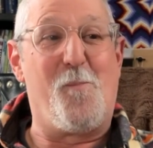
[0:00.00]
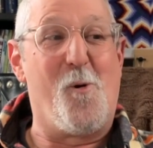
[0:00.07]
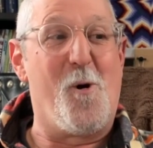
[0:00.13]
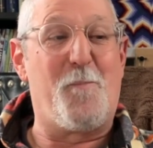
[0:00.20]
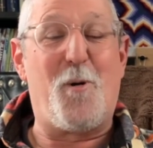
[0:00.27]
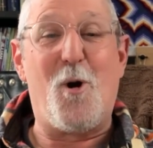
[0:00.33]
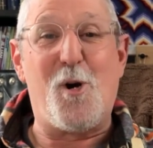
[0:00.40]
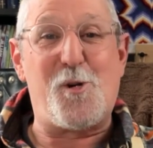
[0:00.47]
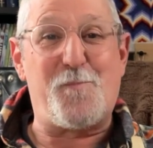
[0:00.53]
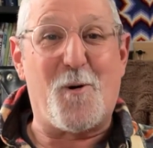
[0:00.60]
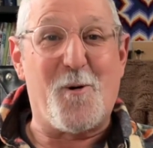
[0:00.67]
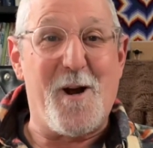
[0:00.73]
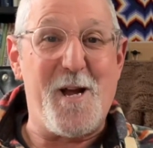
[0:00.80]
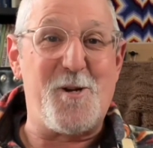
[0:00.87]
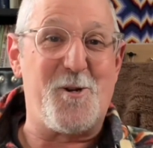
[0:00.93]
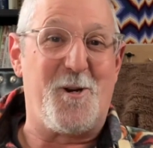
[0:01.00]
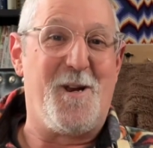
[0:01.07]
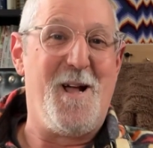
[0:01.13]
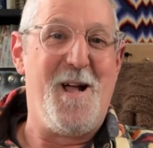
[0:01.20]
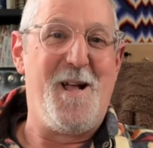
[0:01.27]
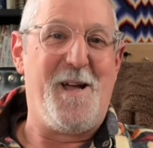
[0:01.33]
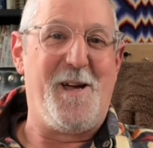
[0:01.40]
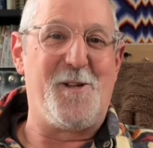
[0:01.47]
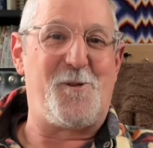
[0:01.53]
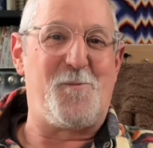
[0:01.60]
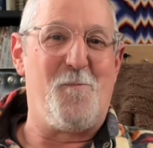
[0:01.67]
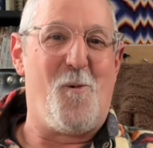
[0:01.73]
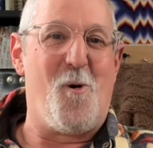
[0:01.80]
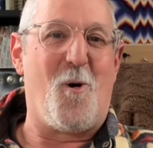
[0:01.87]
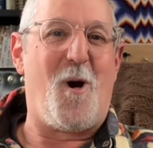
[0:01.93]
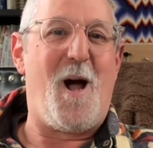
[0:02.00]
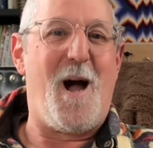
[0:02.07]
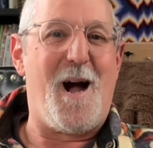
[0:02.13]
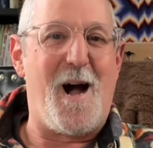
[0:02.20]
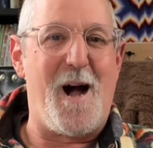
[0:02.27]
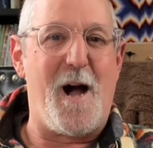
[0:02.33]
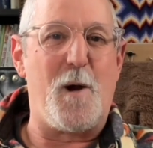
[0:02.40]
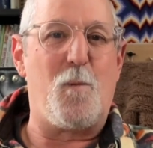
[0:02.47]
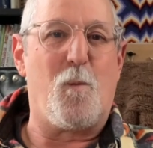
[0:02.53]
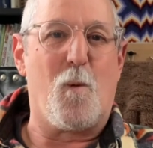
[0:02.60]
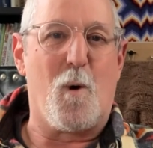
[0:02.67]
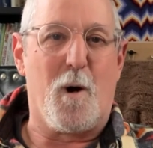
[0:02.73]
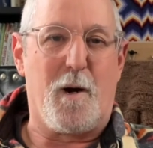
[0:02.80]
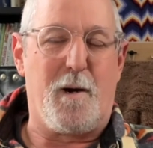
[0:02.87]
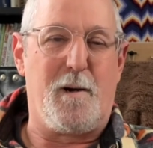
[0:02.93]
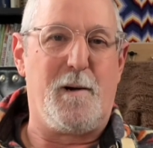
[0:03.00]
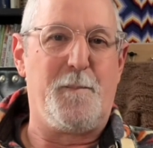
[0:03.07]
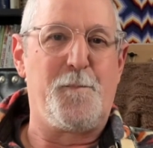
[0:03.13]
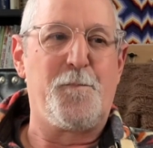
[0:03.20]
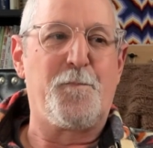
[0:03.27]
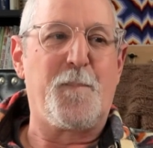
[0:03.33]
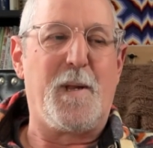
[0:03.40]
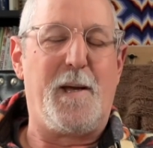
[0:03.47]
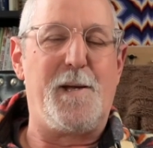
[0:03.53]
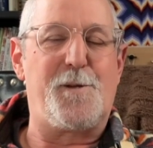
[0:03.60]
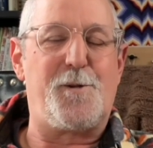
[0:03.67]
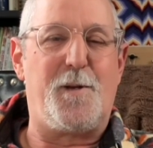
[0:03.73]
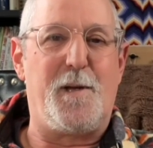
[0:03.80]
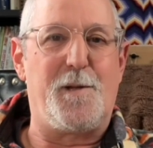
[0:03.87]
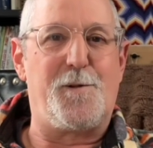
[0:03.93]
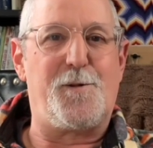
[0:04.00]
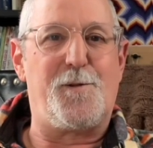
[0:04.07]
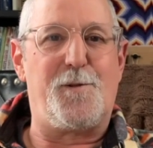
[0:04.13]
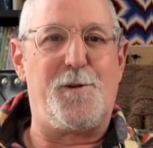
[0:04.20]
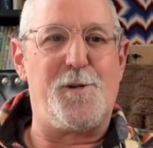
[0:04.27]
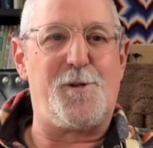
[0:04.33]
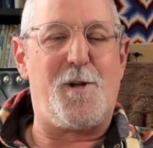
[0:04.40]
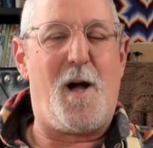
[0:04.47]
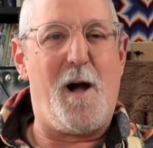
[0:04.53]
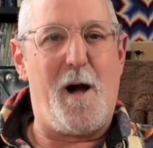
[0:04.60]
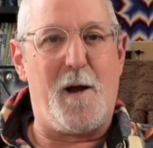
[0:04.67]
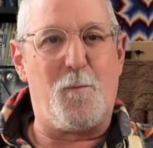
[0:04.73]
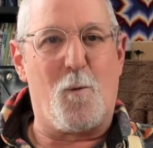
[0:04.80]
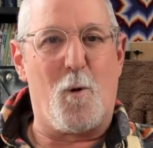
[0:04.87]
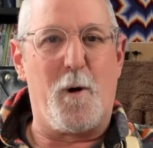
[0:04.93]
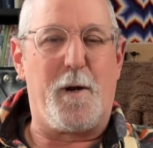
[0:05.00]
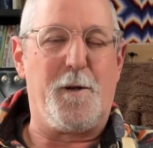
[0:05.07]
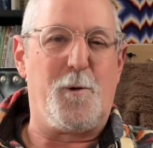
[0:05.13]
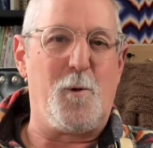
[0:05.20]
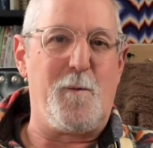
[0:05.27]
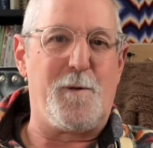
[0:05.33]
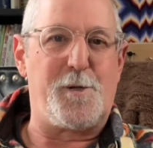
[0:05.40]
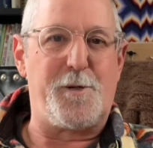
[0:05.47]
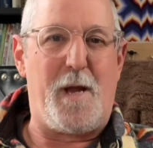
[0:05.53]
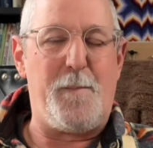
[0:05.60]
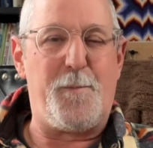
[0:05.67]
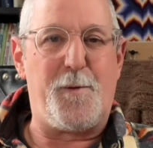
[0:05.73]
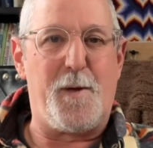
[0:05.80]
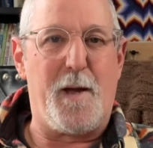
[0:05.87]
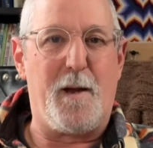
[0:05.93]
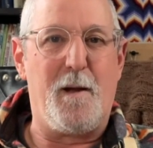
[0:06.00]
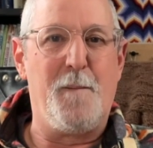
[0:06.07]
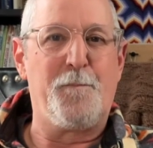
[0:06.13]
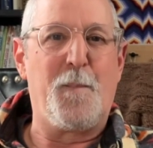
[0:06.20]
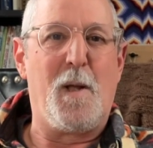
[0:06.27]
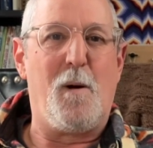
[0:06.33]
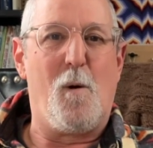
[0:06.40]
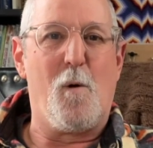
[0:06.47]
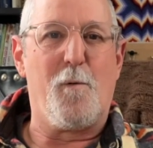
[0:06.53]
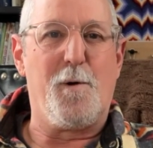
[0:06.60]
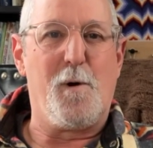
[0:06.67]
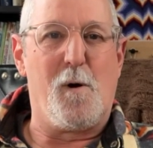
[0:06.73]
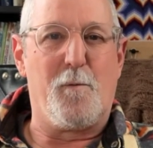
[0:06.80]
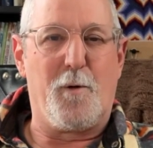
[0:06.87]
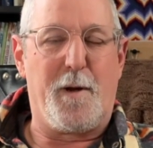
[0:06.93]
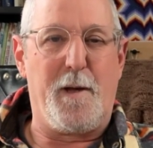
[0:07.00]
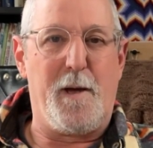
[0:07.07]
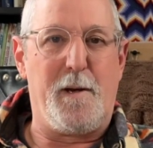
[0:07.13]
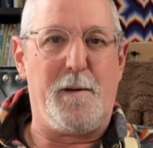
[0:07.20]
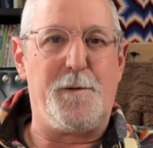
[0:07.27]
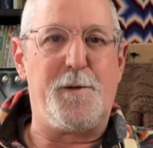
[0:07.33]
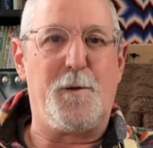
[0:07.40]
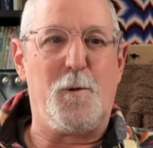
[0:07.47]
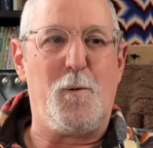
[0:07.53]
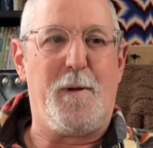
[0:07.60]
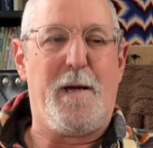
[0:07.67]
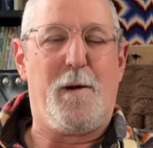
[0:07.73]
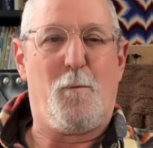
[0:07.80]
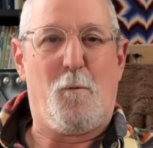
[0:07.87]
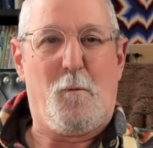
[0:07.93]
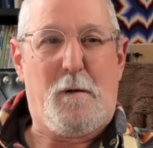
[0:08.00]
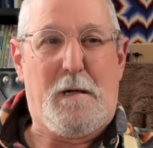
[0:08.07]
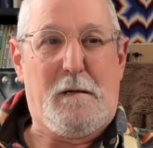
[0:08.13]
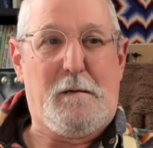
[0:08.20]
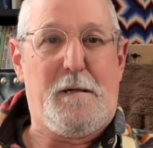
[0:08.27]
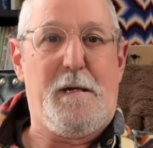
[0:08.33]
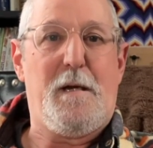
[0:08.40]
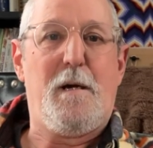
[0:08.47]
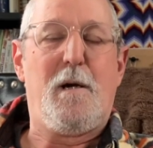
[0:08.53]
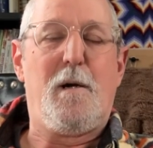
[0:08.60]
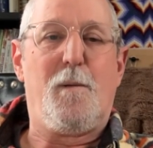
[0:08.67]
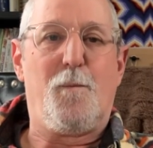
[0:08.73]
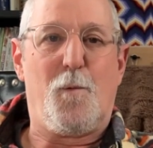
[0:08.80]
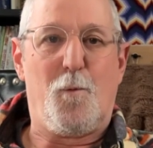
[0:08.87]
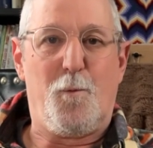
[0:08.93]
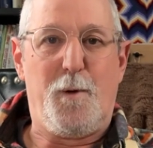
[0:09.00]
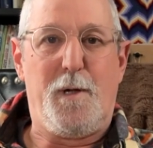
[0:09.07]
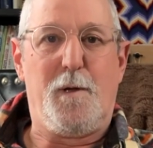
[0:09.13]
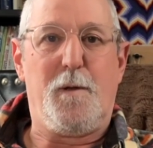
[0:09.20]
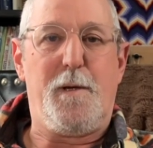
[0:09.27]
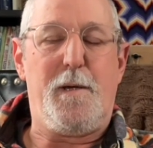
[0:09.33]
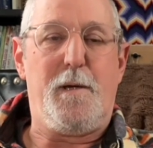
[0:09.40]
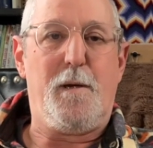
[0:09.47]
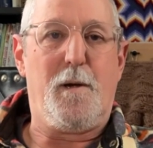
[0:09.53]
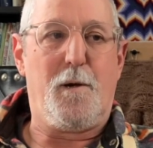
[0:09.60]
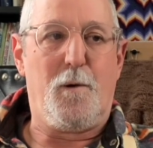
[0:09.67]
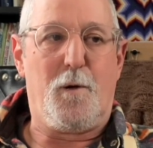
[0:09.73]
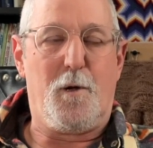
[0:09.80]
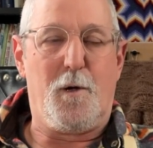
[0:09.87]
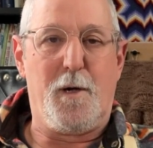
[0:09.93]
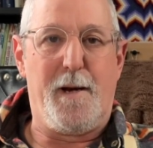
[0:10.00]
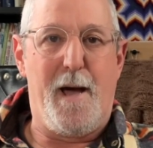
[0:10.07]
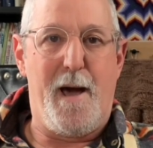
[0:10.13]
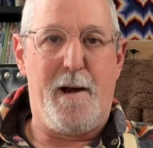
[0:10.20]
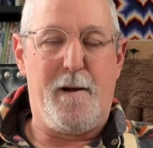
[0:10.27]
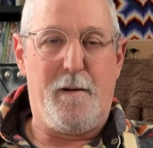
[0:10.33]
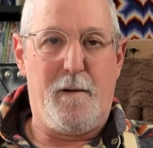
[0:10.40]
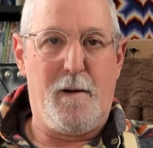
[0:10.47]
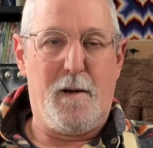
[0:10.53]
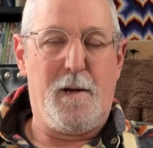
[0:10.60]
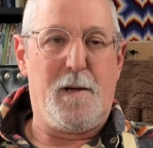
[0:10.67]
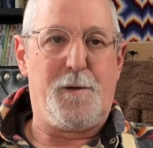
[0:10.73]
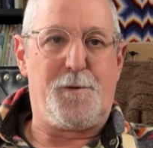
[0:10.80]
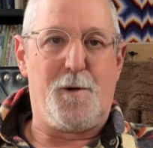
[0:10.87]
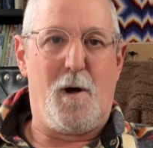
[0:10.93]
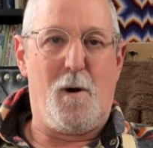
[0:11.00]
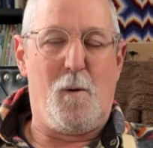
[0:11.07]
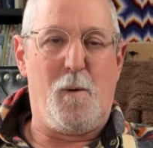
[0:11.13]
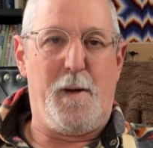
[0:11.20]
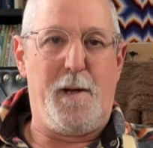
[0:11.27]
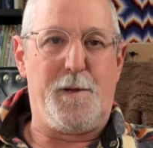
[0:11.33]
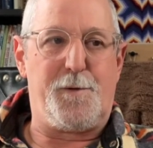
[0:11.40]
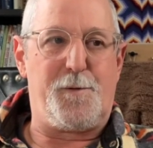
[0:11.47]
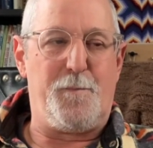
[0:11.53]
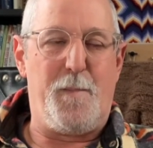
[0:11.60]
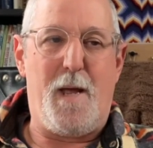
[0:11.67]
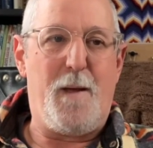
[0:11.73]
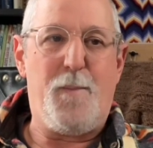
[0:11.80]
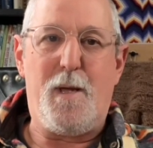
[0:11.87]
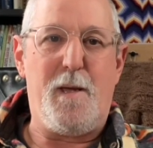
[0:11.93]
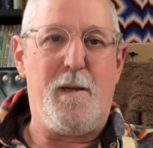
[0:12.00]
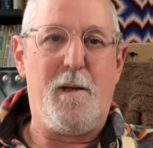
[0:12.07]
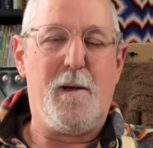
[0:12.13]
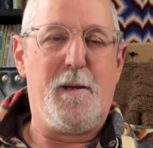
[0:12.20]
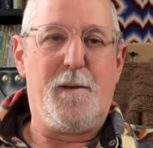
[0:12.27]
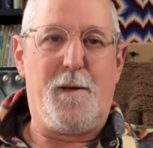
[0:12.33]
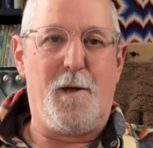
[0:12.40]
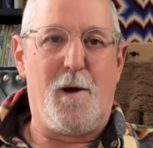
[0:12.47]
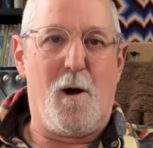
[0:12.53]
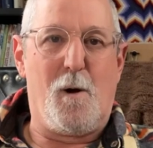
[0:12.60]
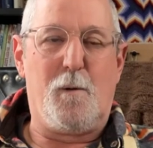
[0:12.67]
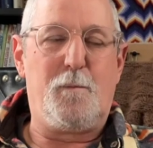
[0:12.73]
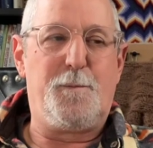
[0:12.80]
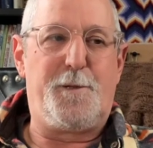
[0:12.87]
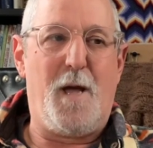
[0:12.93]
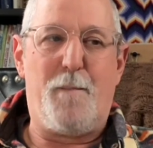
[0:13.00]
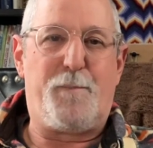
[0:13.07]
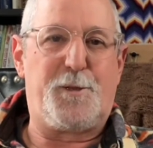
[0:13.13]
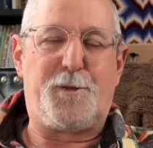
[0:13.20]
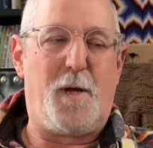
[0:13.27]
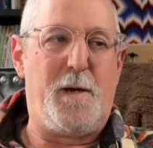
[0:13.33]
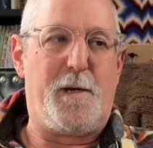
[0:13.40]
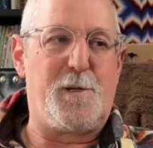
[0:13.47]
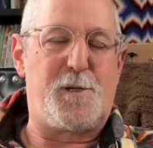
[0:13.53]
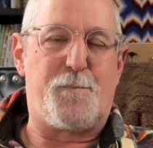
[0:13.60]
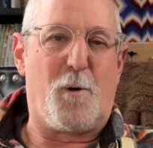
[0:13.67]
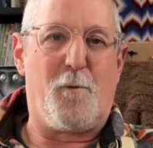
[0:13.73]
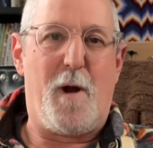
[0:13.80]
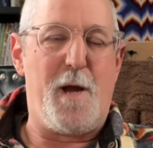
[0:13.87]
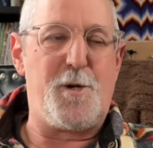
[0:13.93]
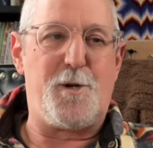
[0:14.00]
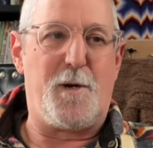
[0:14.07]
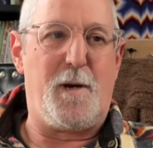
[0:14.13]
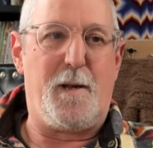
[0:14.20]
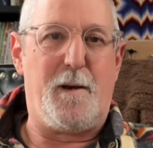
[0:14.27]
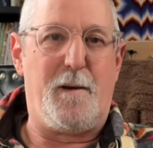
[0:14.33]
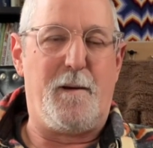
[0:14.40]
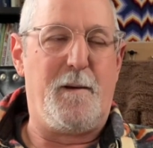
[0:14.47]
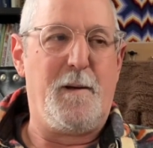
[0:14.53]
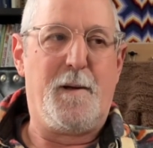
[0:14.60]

perspiration. It's more hard work. It's just hard work and doing the same thing over and over again until you get really, really good at it. So it's maybe, you know, 10% inspiration and